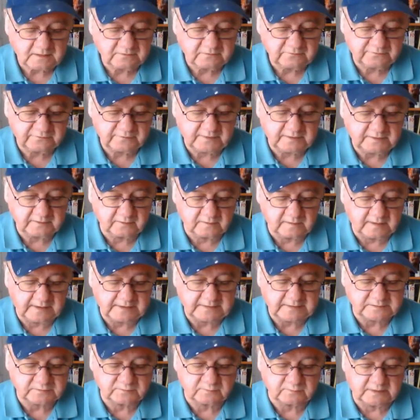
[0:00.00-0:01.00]
Finger
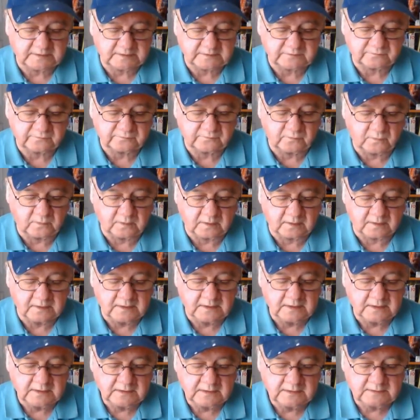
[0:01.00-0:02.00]
Lakes, race 4,
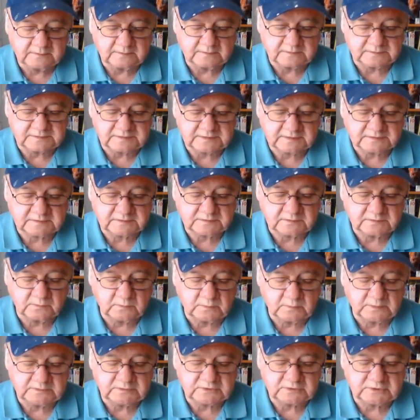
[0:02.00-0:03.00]
the
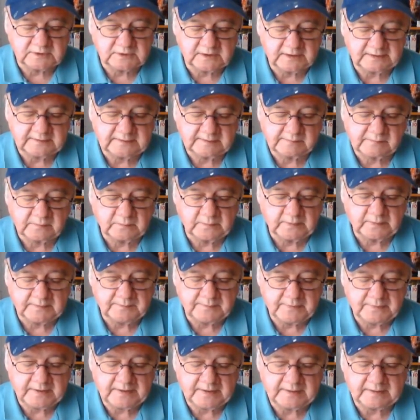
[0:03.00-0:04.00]
6-to-1 shot, number 1,
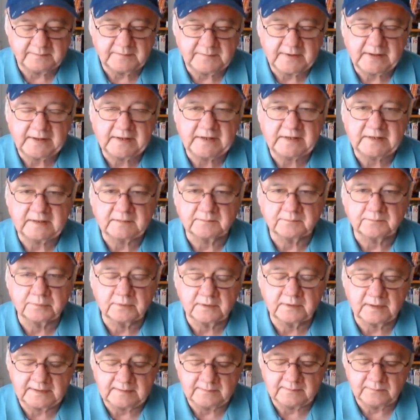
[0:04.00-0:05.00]
Panamanian
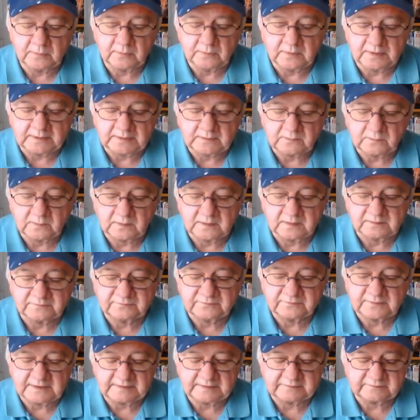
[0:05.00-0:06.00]
Playboy,
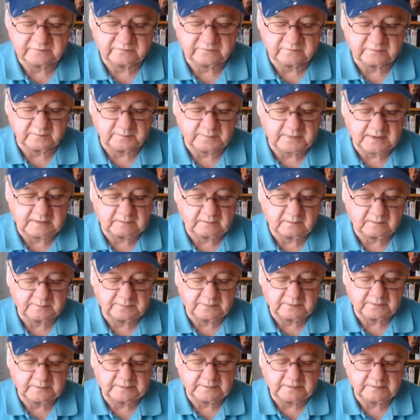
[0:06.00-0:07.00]
qualifies as a power
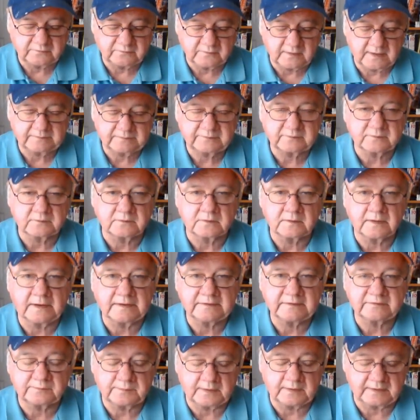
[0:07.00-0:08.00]
pony, drops in
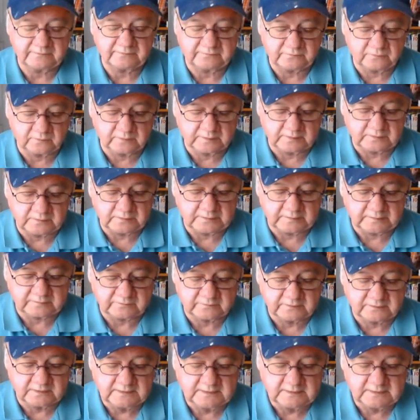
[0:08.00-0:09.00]
class by 4
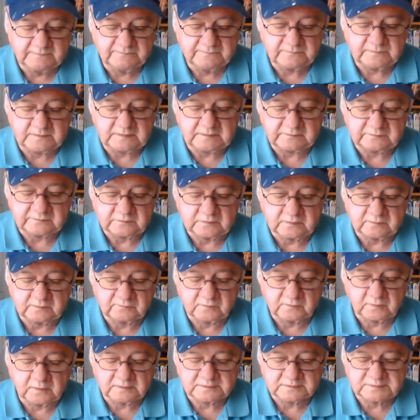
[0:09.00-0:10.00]
units, decent
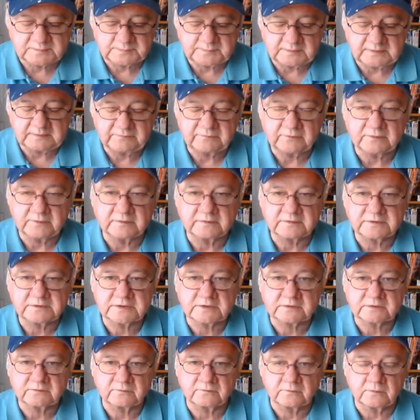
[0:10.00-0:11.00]
overall speed for this
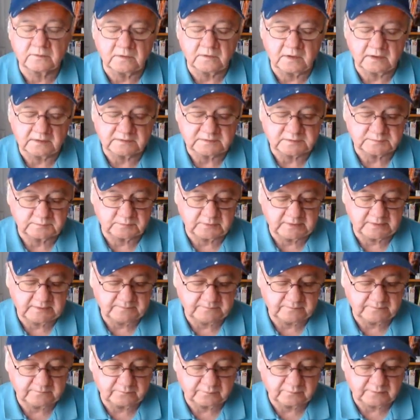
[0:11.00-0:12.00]
6-furlong sprint.
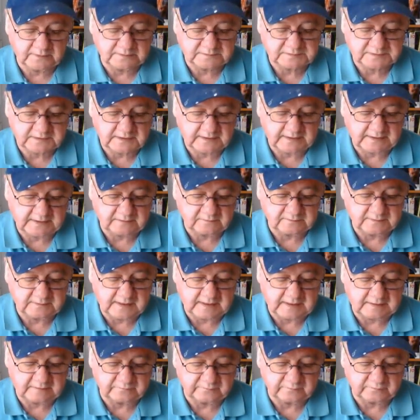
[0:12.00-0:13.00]
Presque Isle
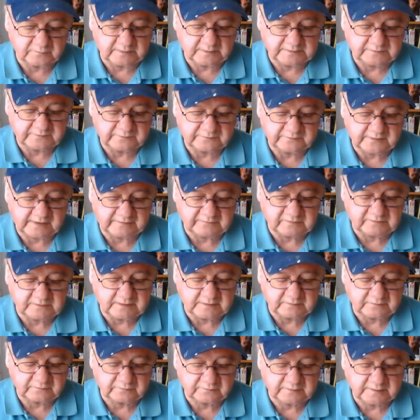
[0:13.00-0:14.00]
Downs, race 7,
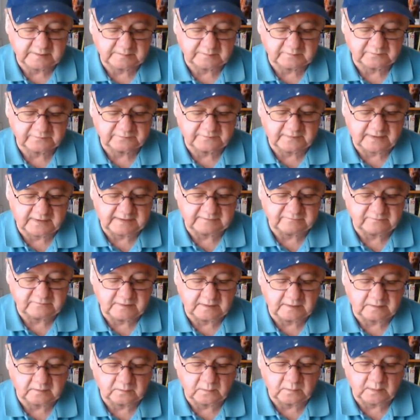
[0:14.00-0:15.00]
entry number 5,
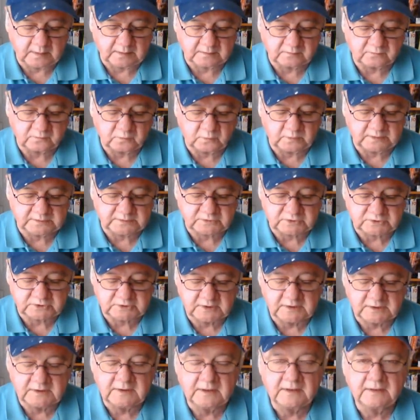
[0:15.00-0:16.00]
Delaware Twitch,
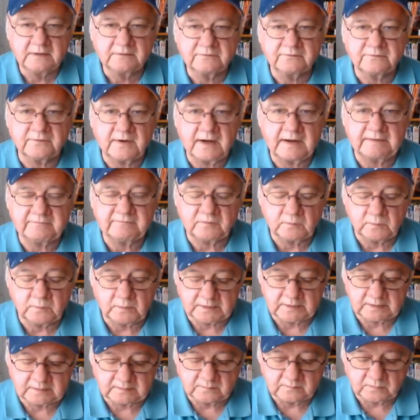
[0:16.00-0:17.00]

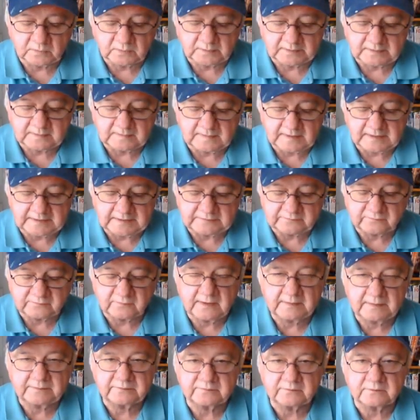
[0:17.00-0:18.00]
5-to-1 on the morning line,
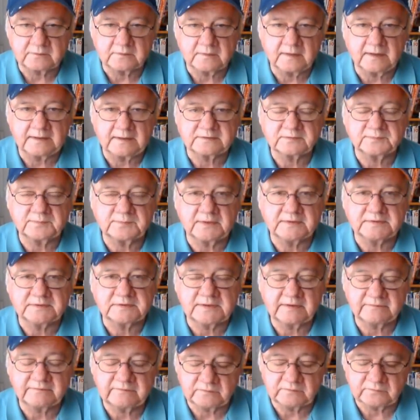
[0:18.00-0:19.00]
drops in class by
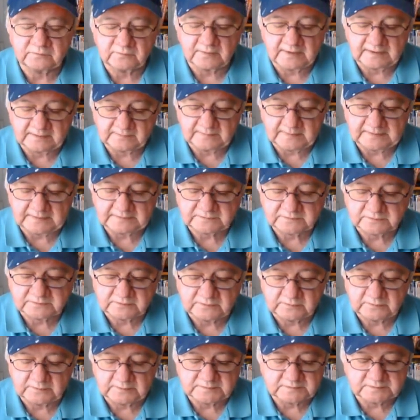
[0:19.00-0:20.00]
7 track master
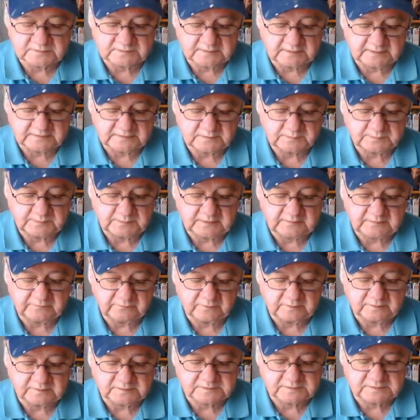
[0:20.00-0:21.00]
units, nice speed for
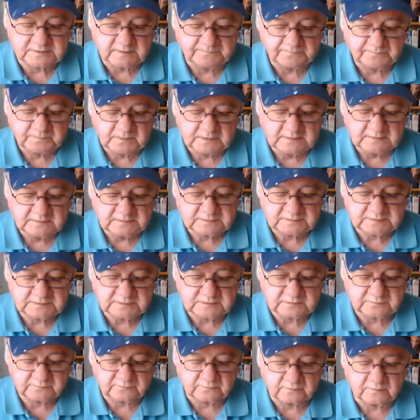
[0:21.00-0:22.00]
this
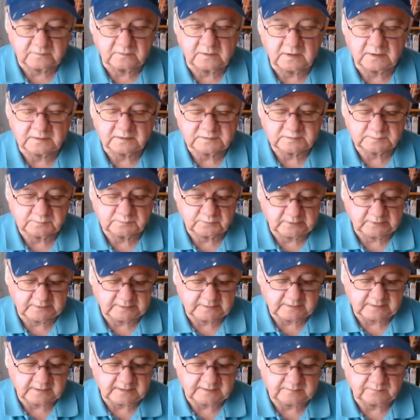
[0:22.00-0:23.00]
6-furlong
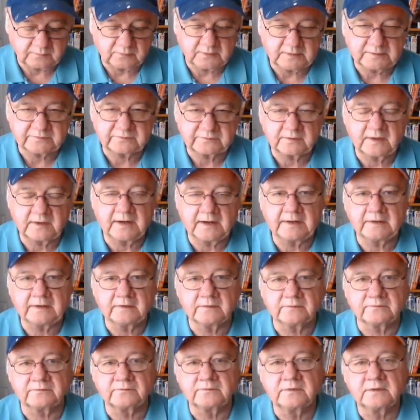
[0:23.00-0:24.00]
sprint on Presque
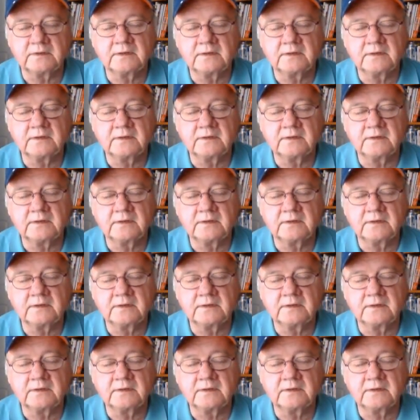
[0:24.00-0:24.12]
Isle's